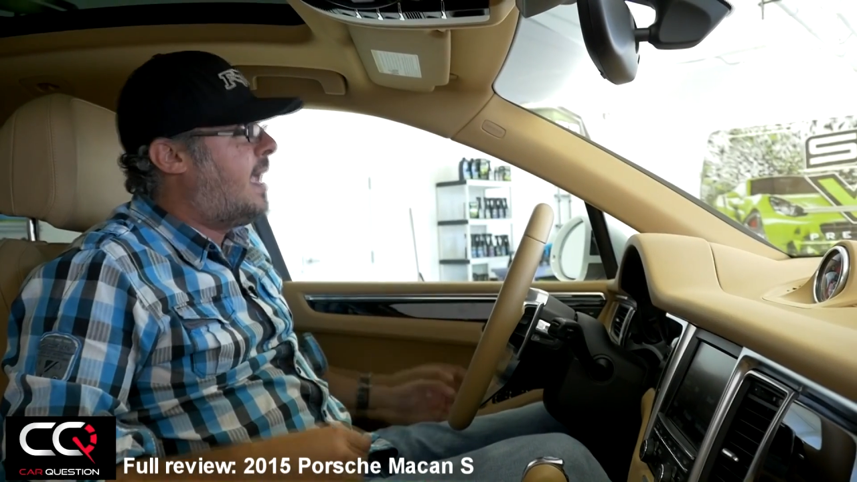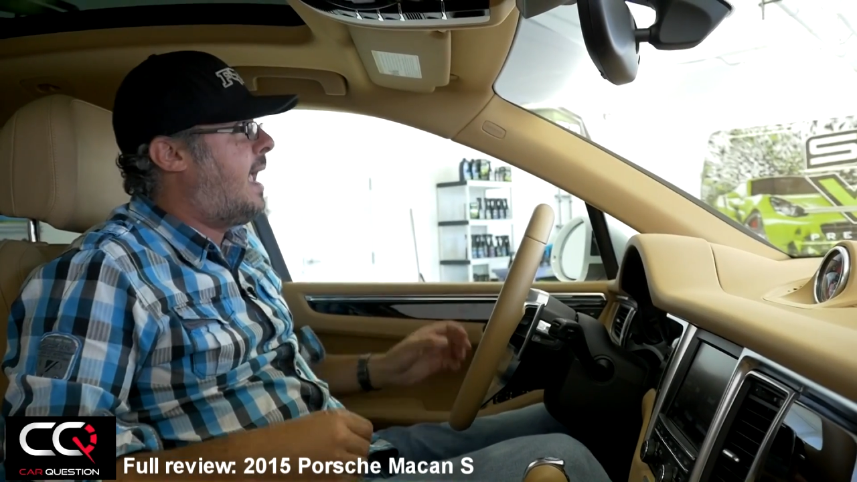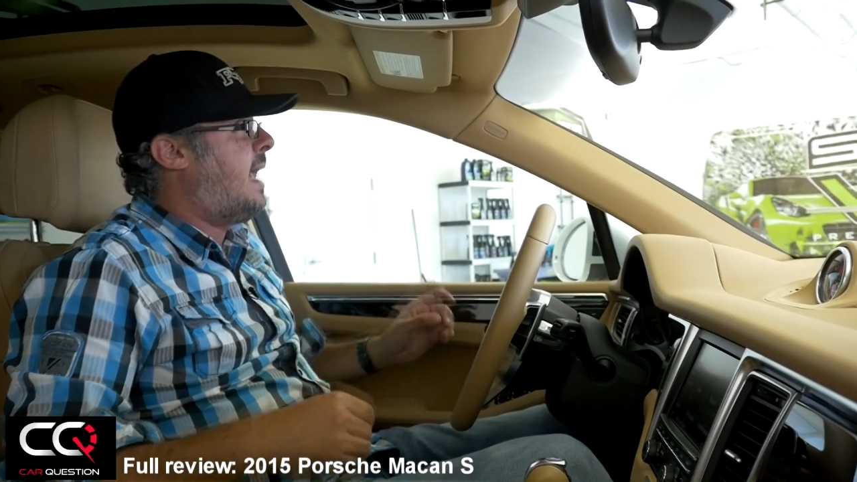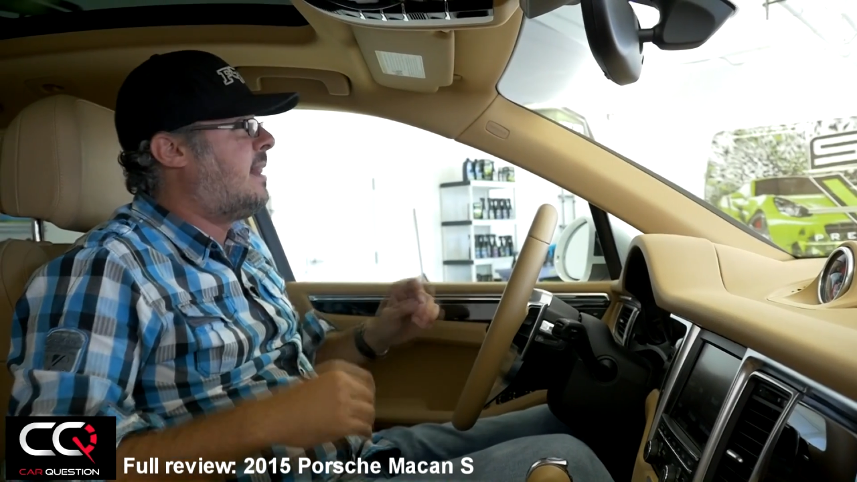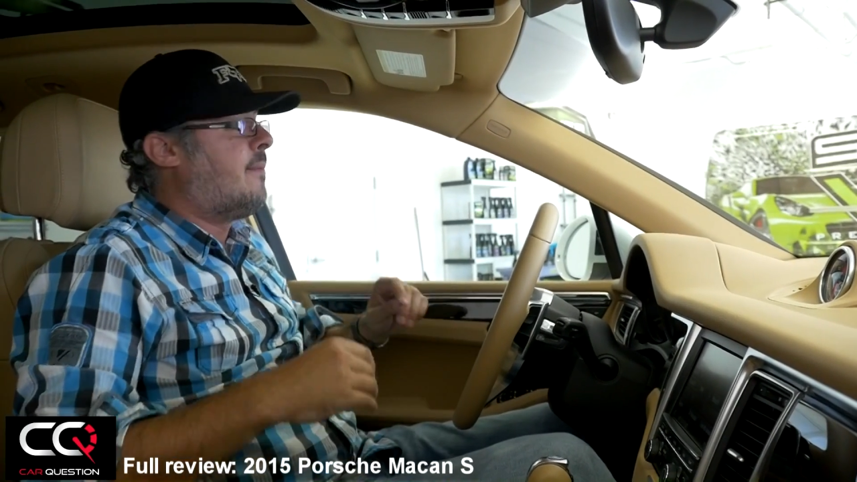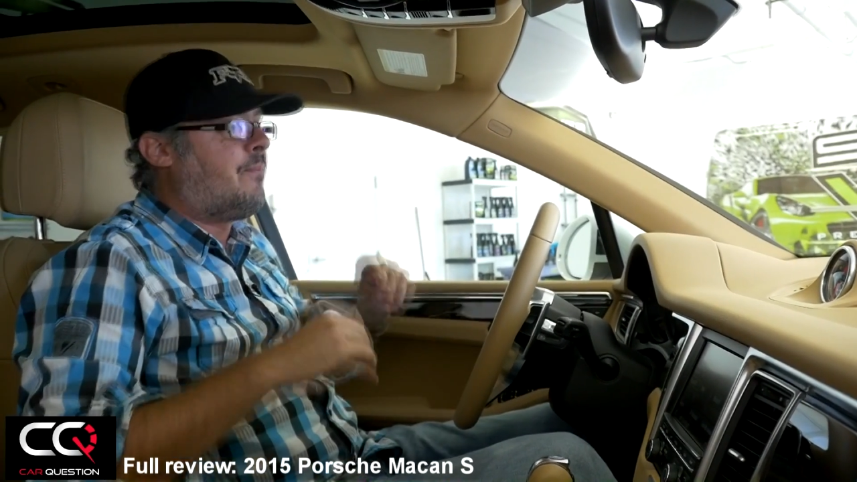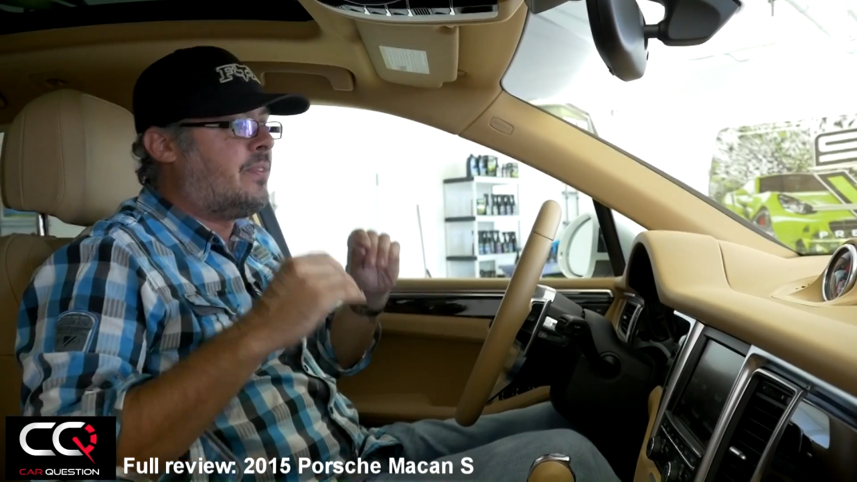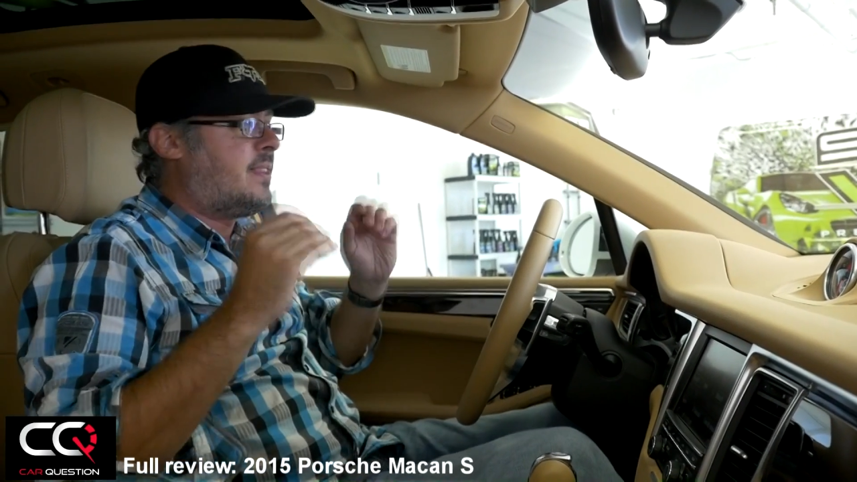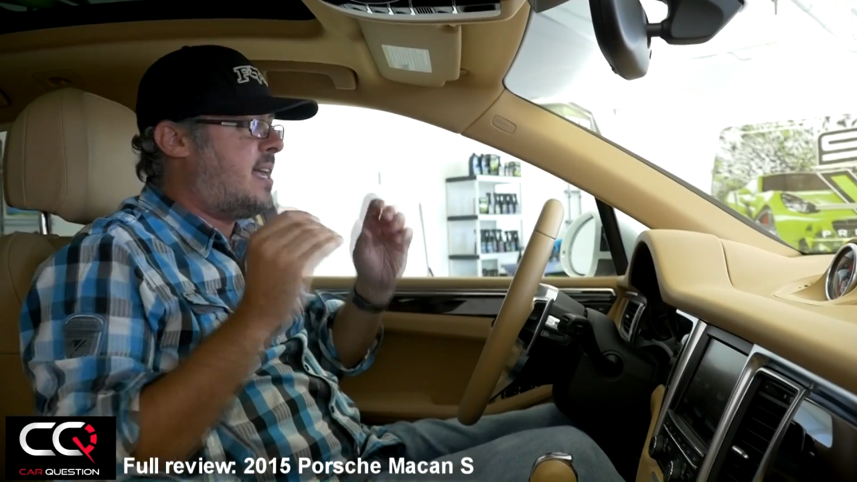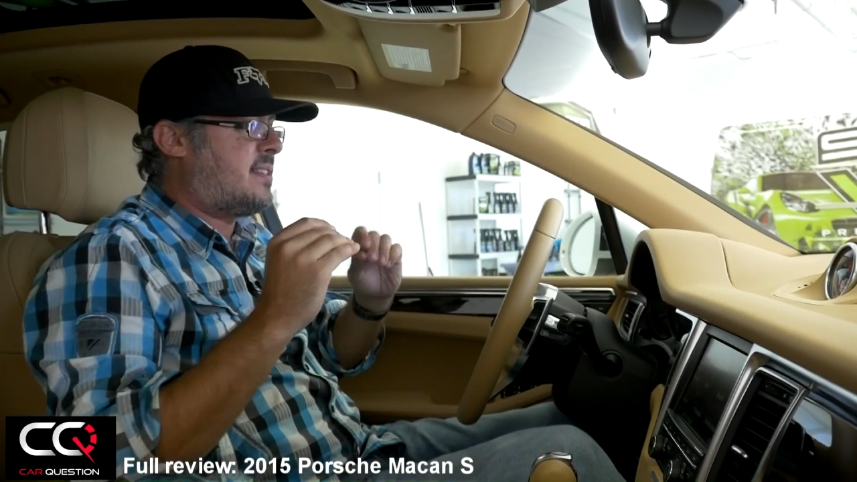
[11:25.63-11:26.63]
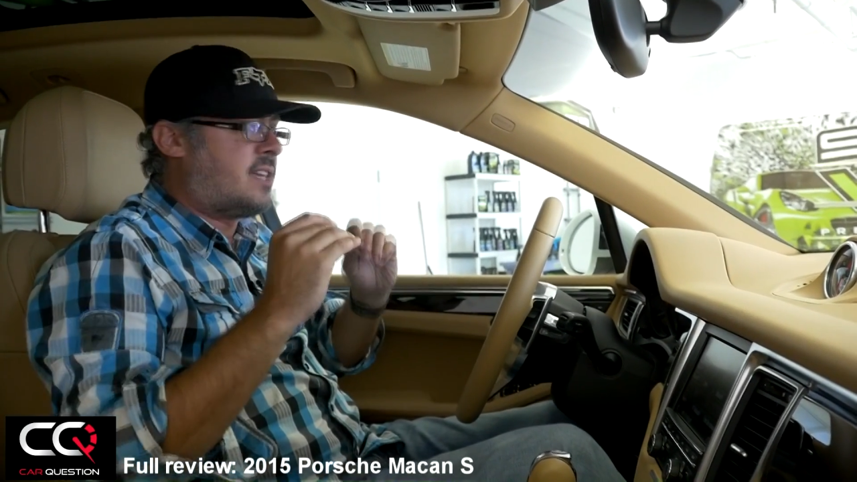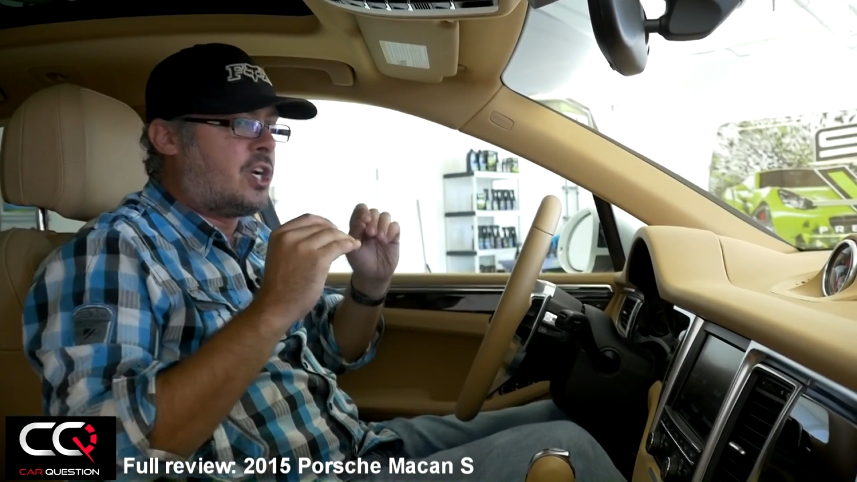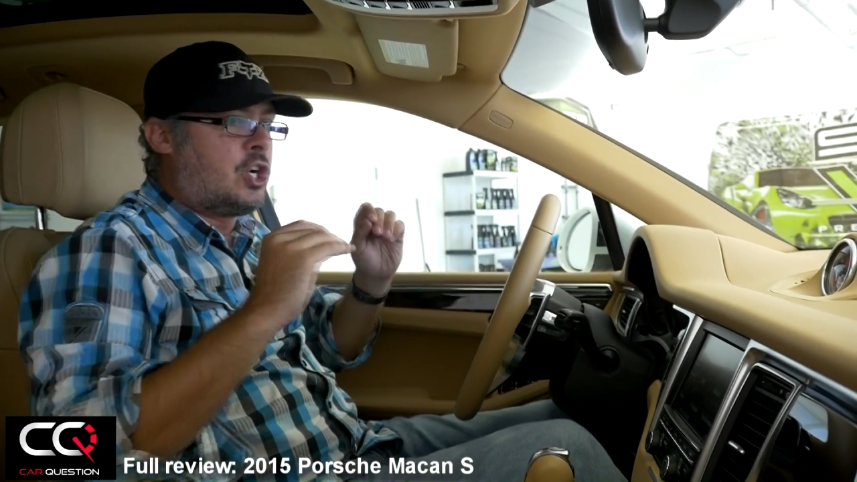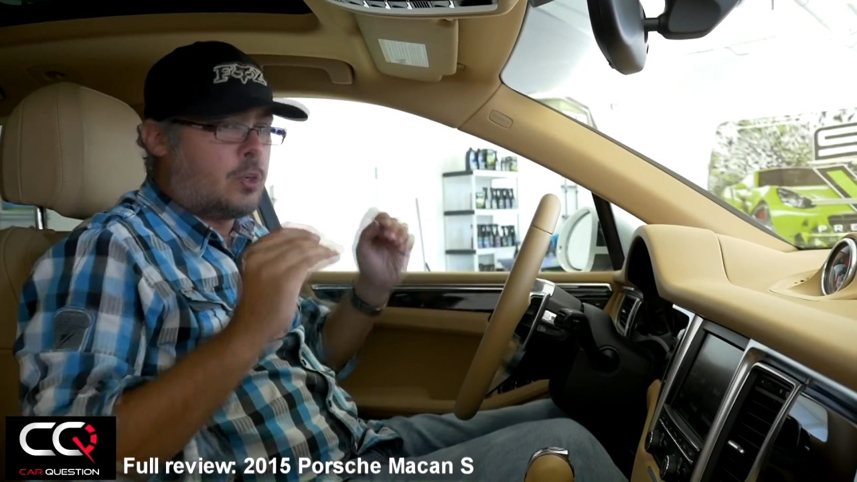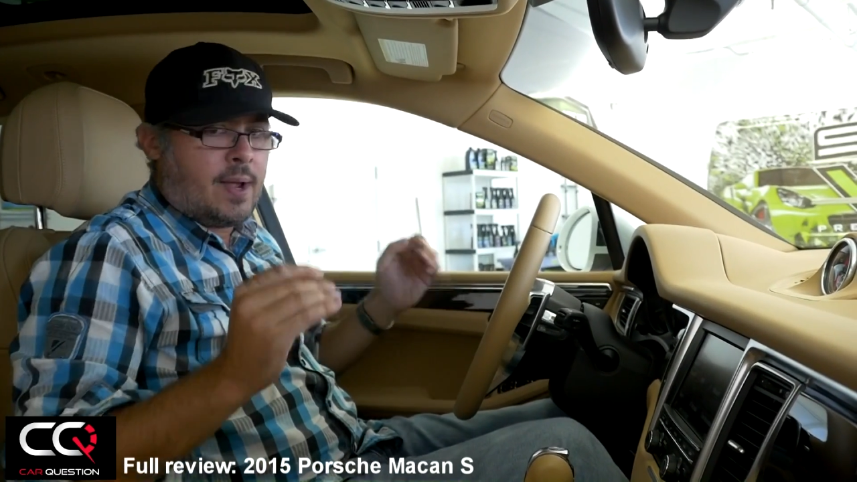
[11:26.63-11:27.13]
and that's a
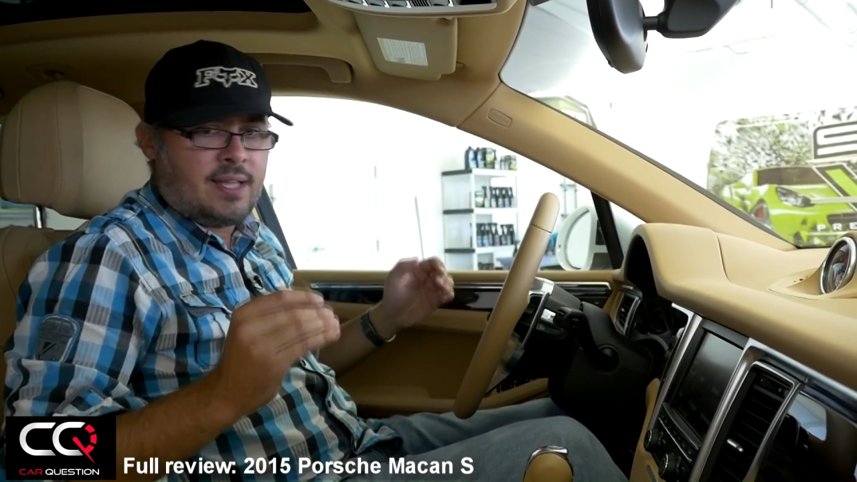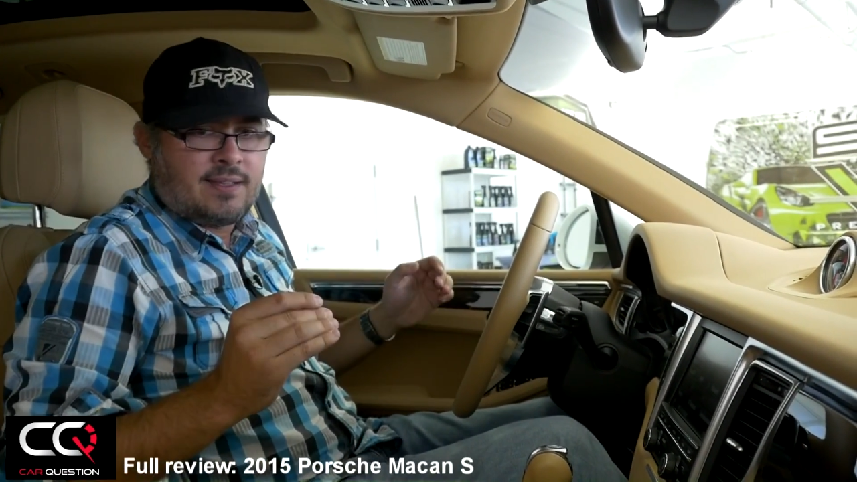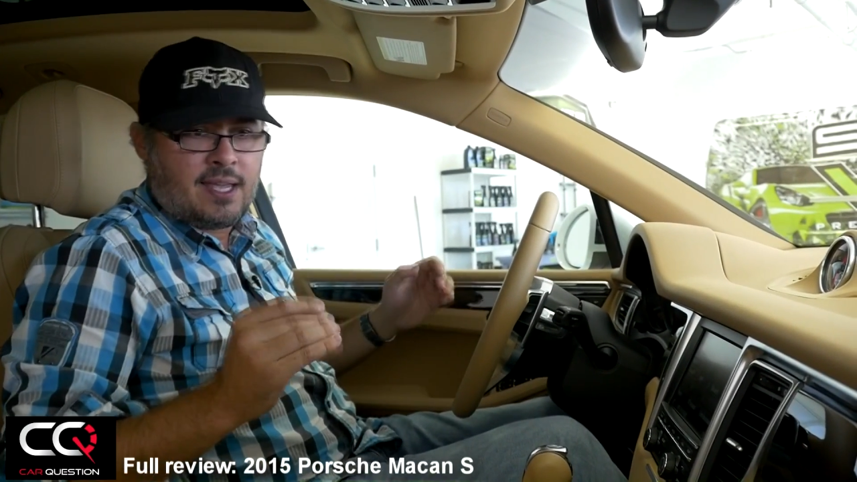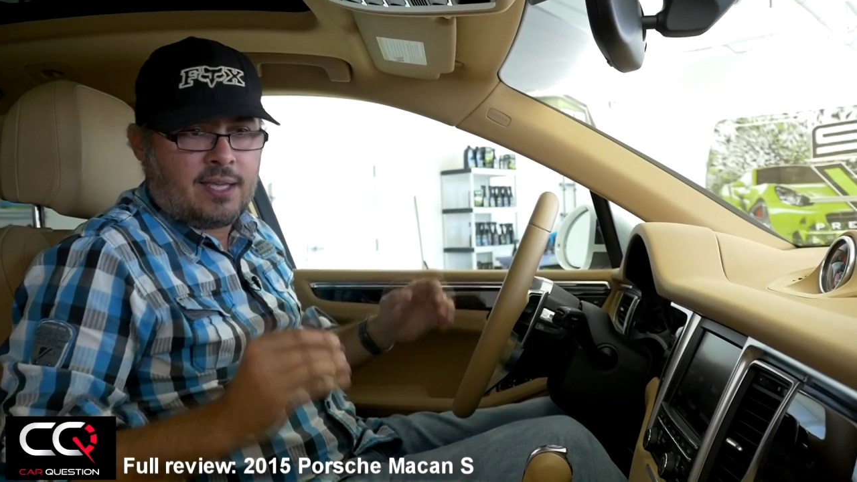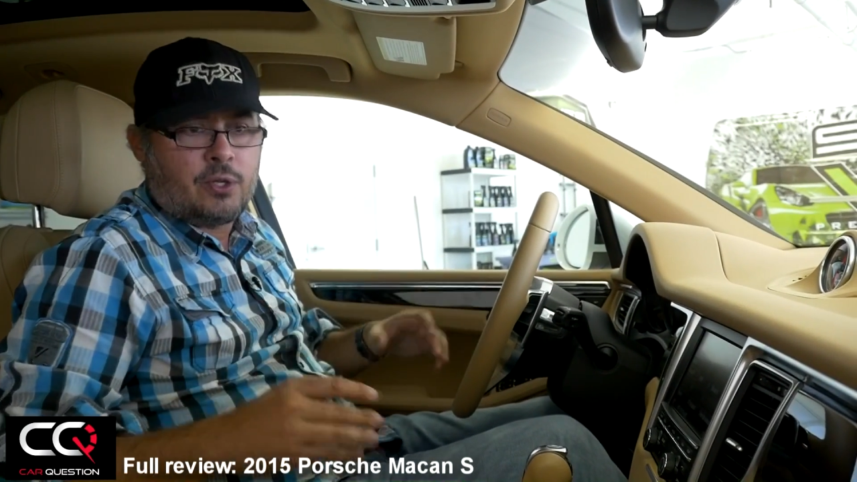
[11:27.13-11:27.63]
great thing.